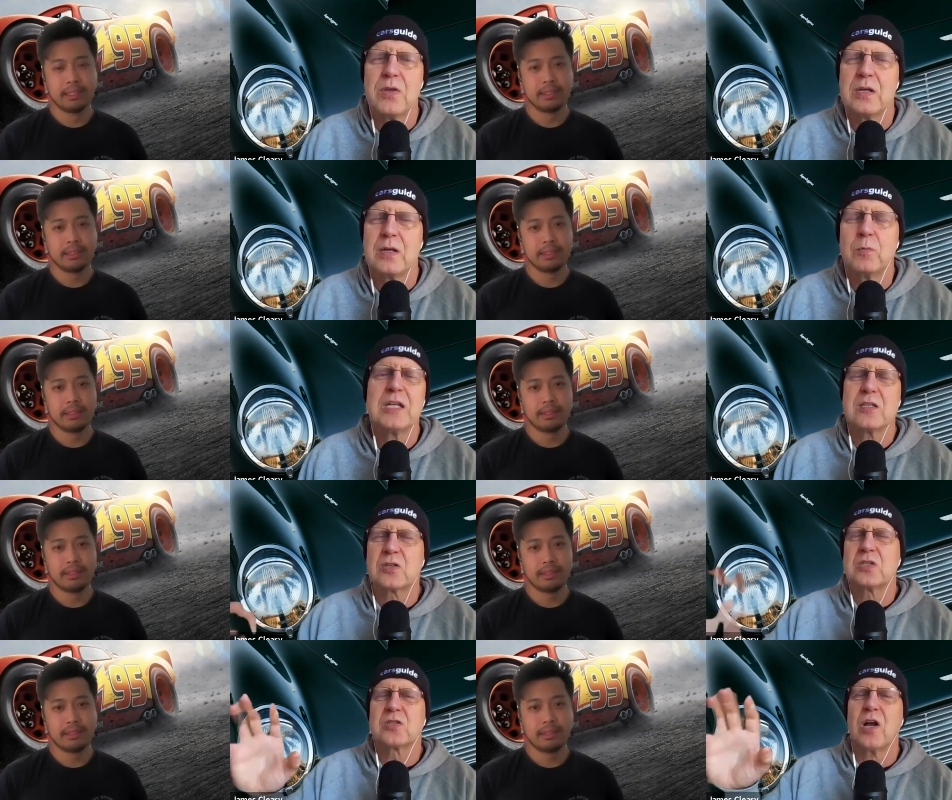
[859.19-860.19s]
Speaker 1: that
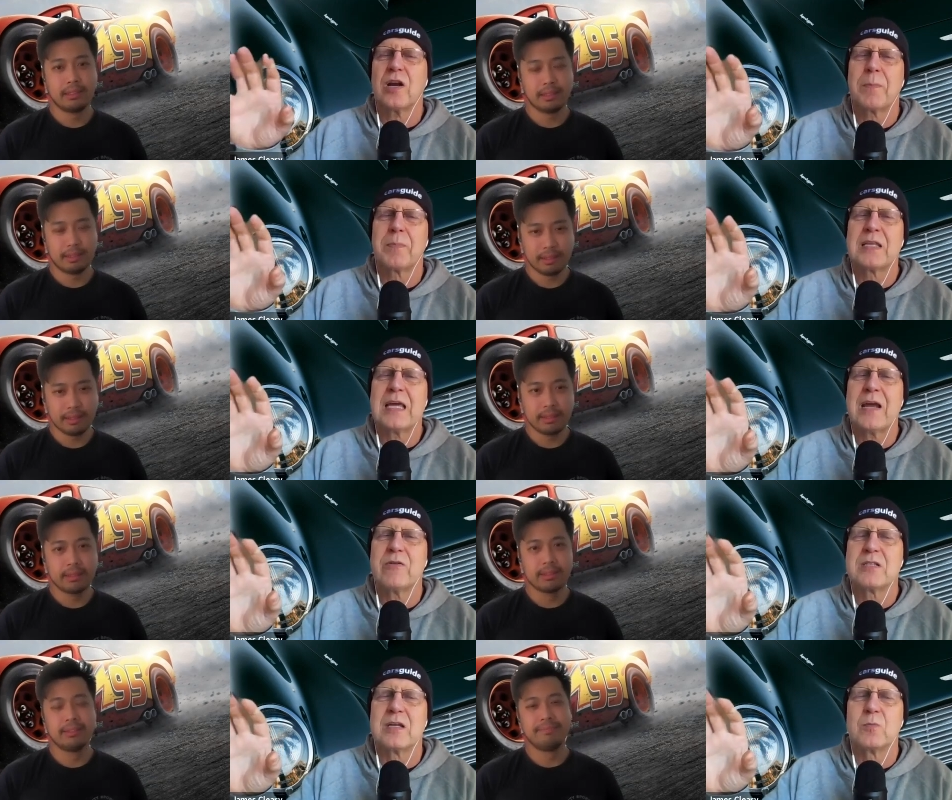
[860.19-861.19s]
it's it's kind of up in the
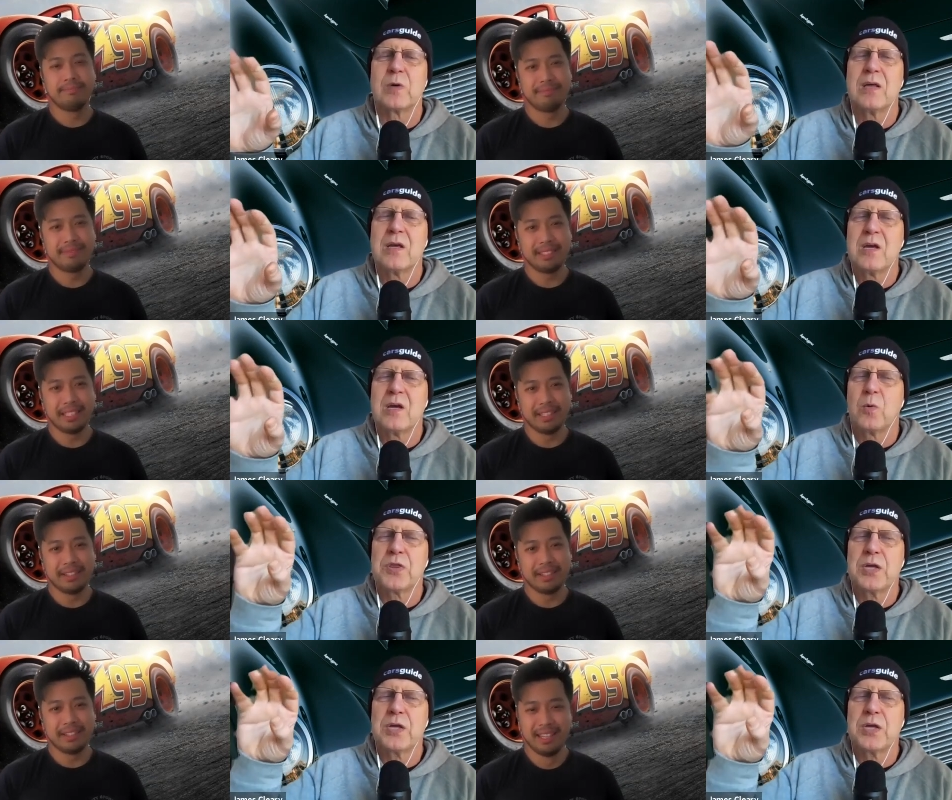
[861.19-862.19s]
air, isn't it? We're it is.
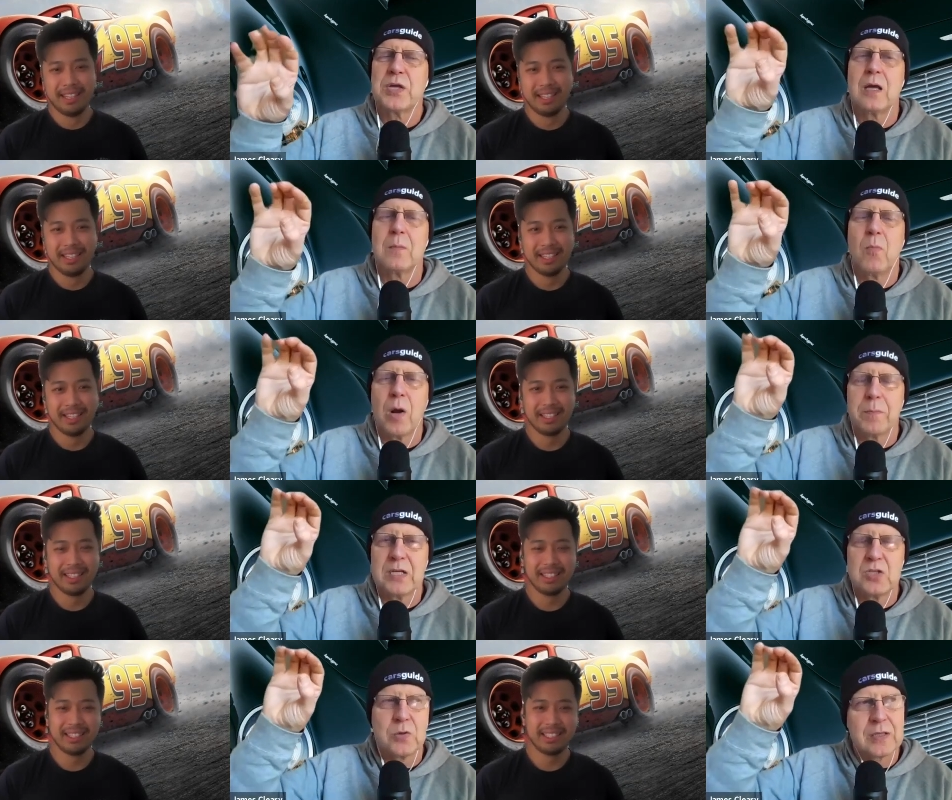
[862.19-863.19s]
we're thinking it might
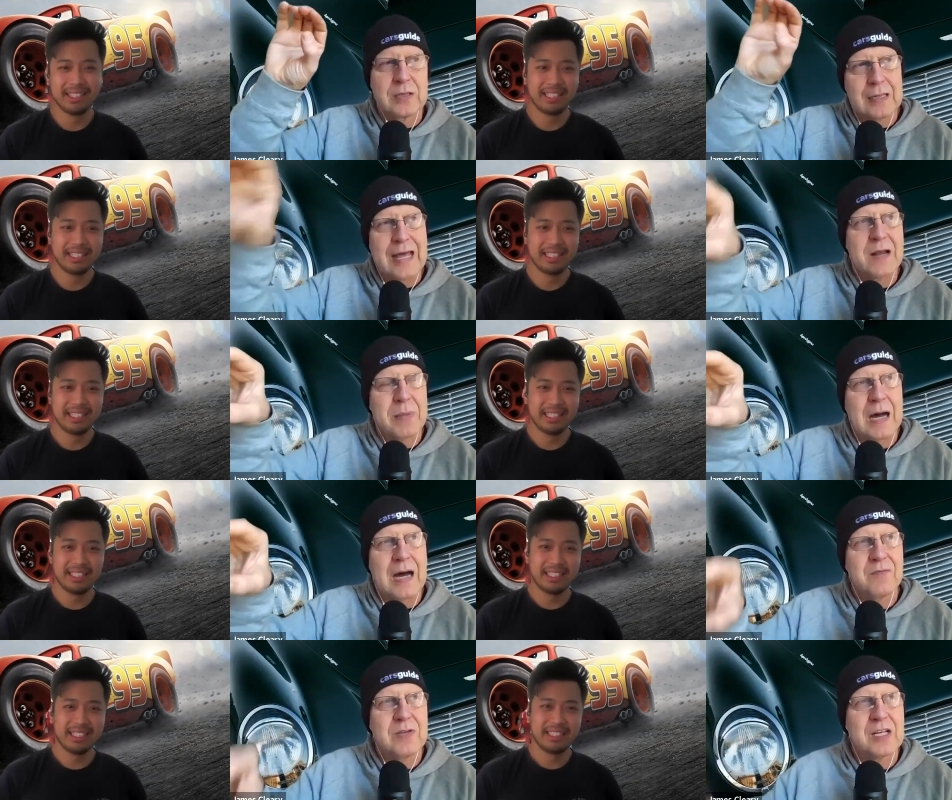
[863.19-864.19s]
be during the latter
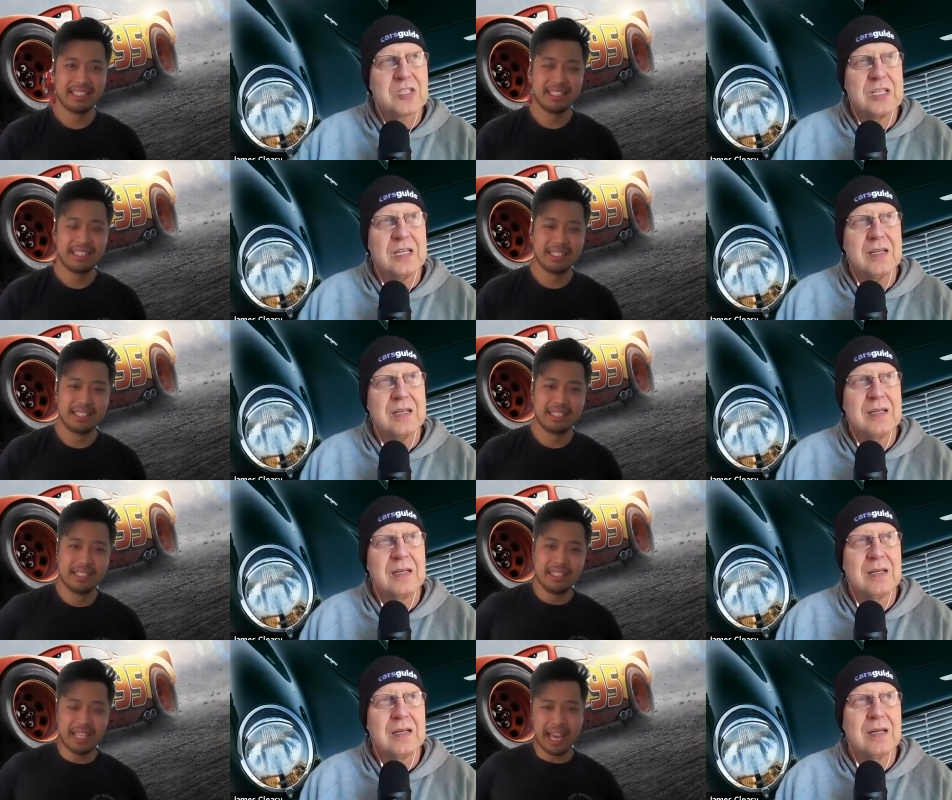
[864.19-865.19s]
part of next year.
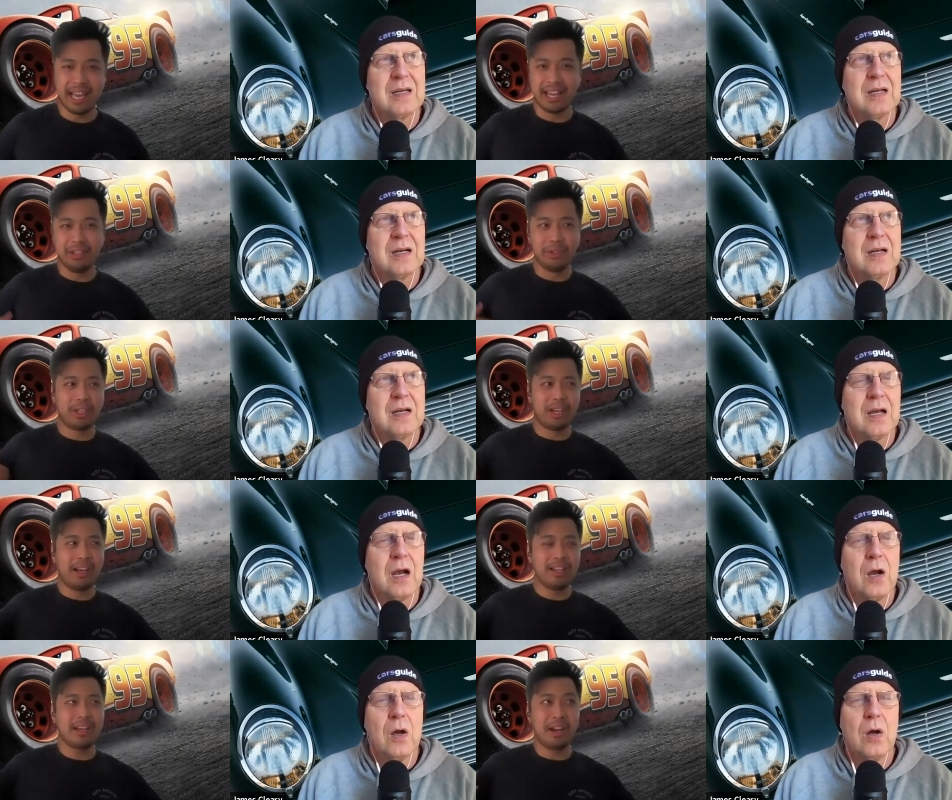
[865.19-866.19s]
Speaker 2: Yeah, look,
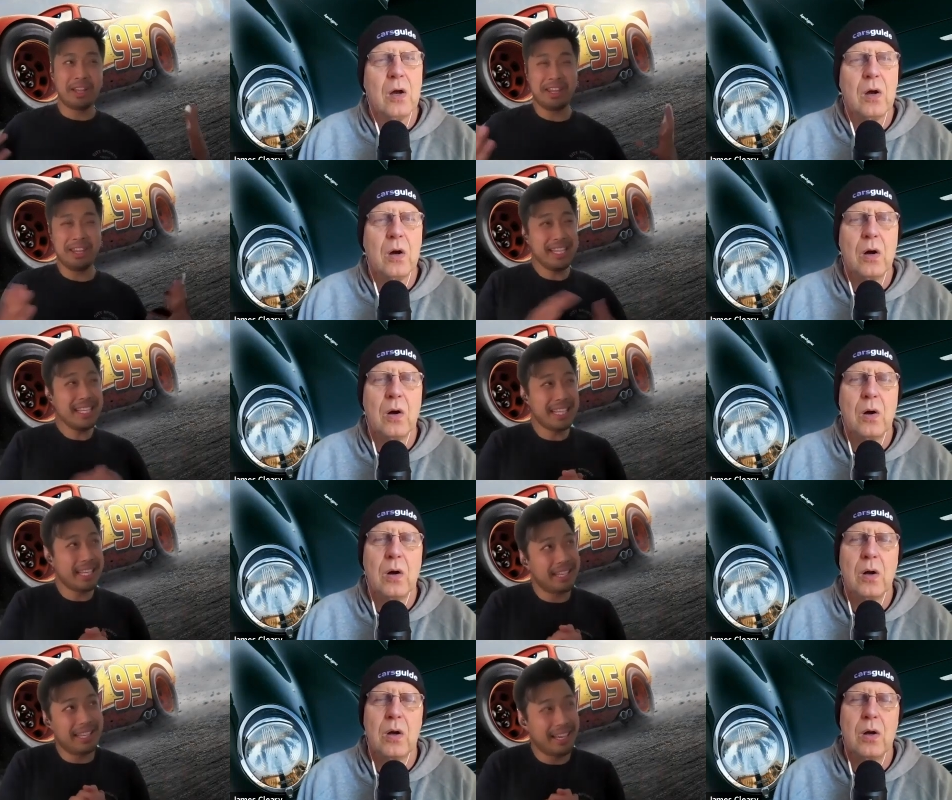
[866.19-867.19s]
I I think
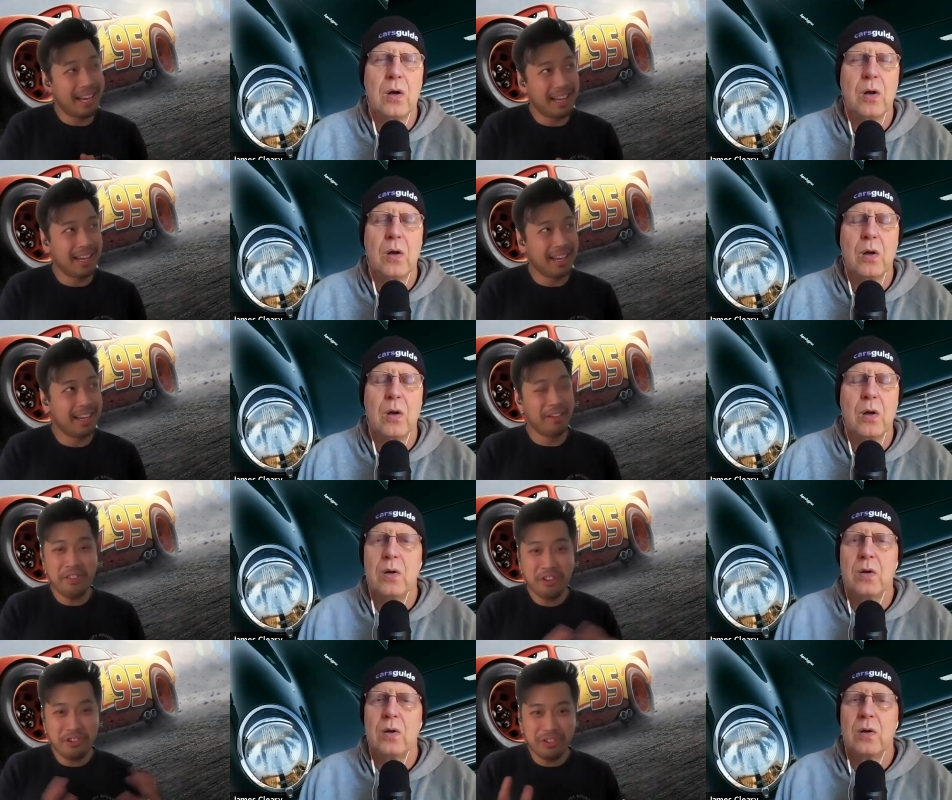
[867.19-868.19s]
uh,
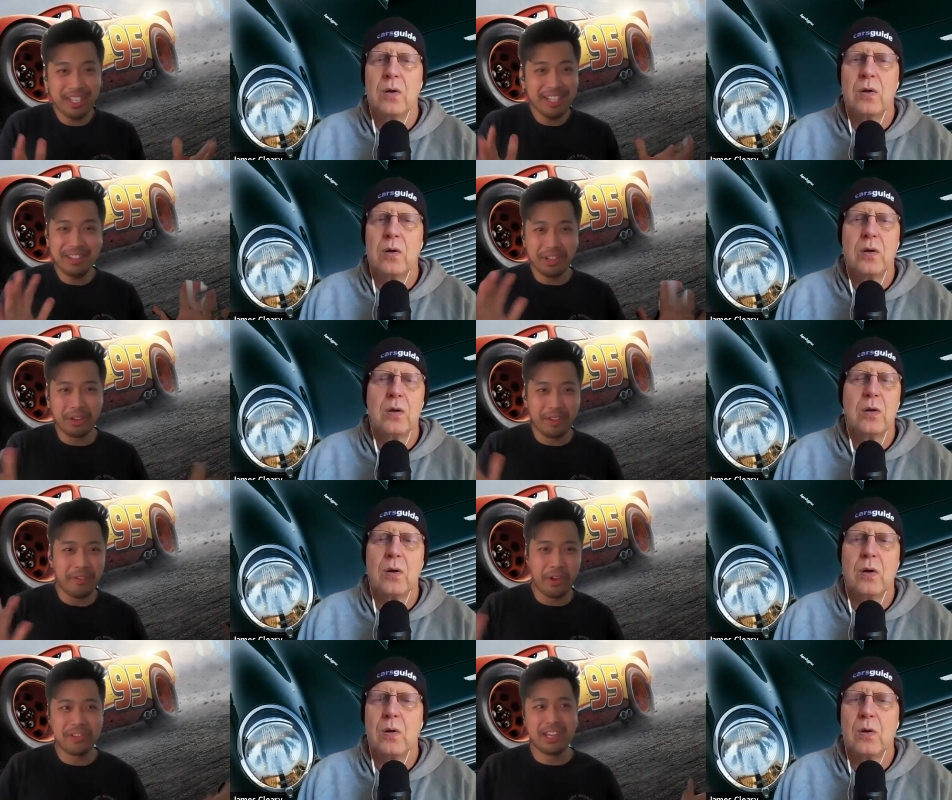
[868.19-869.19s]
officially, you know,
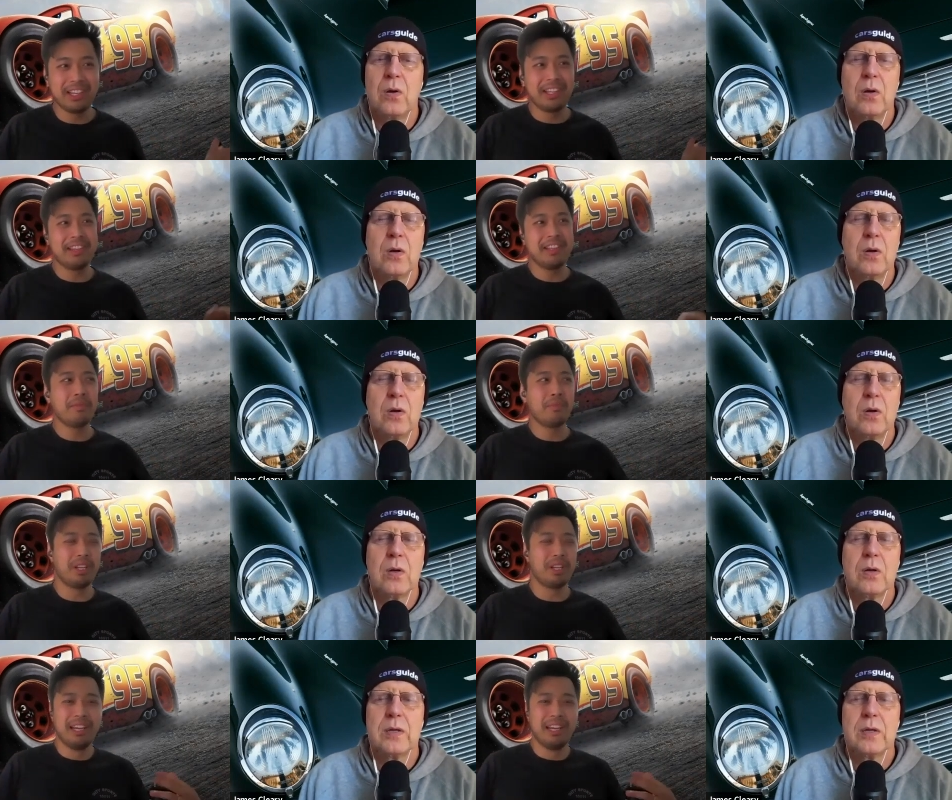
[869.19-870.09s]
they've not said anything, but